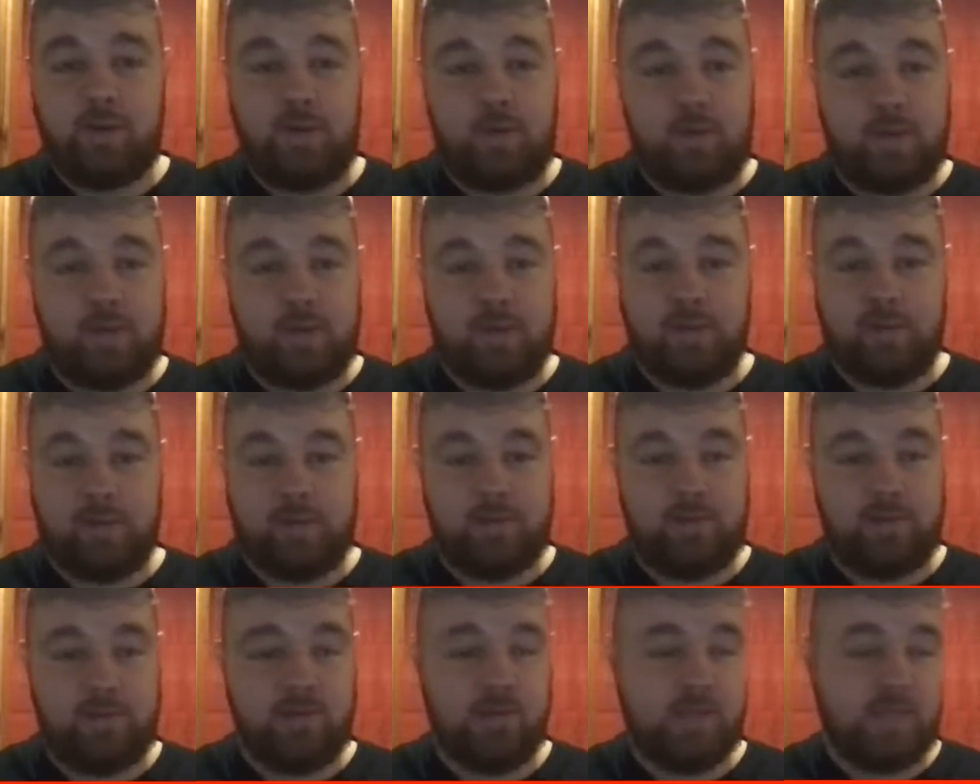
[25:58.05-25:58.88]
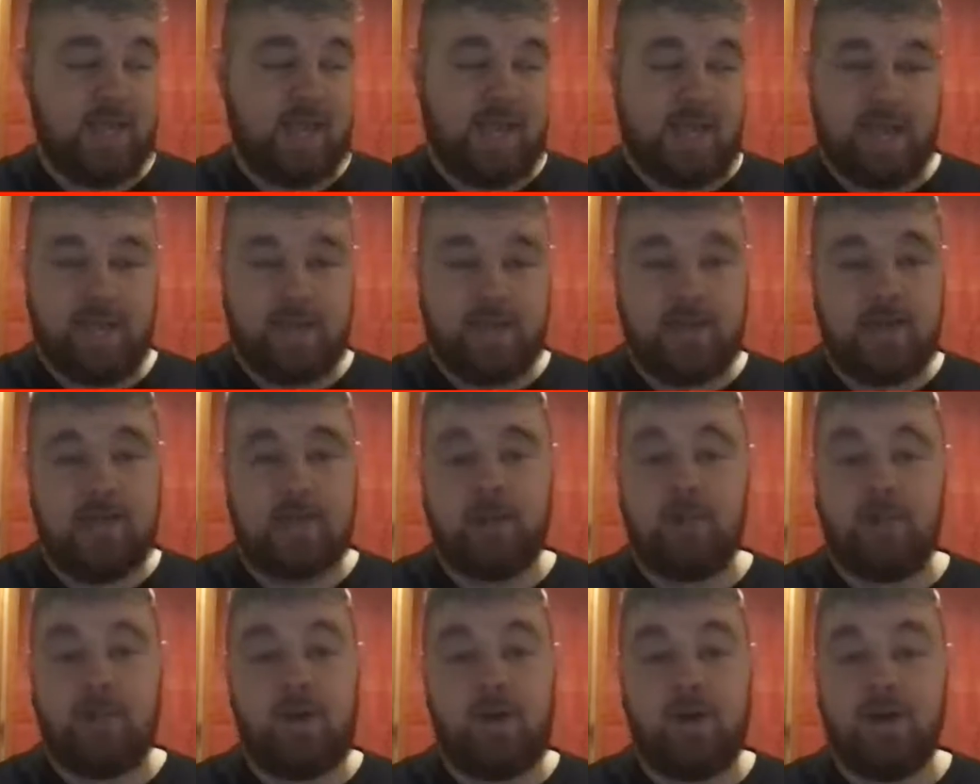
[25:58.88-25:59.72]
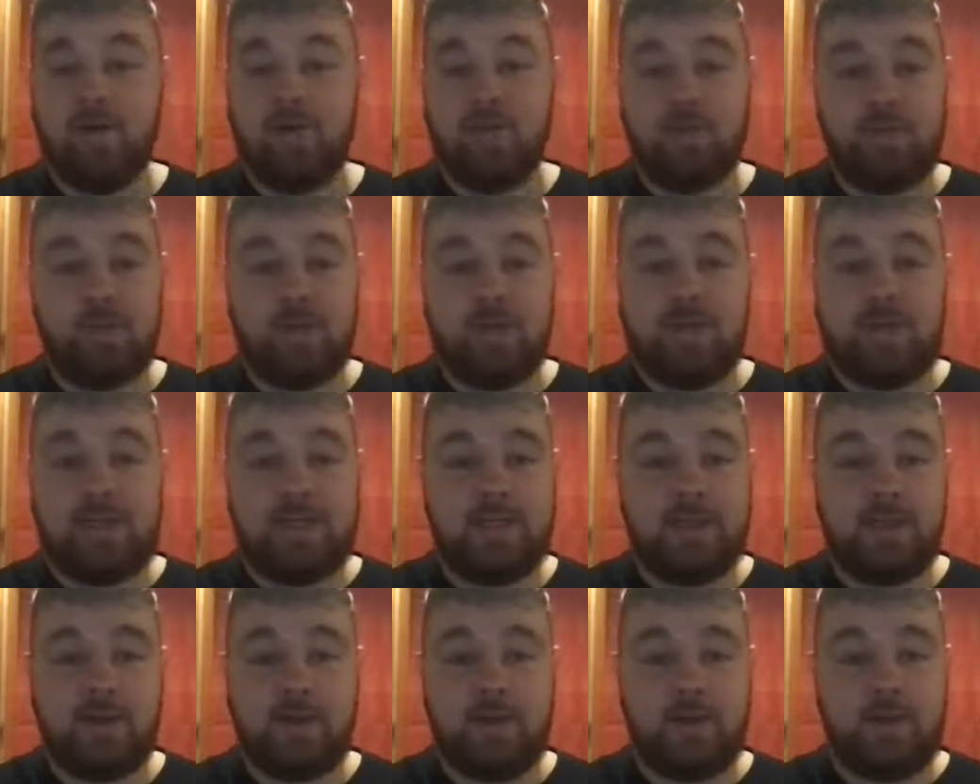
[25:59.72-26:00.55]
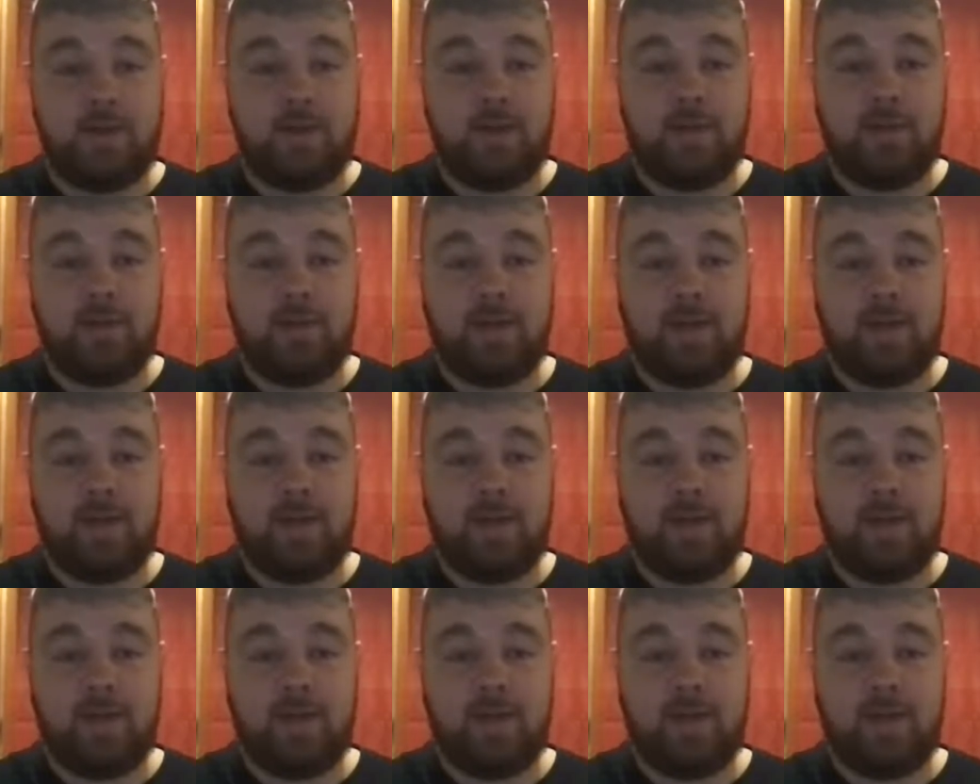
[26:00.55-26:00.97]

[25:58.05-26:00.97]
or we could lose 8-0. I really don't know.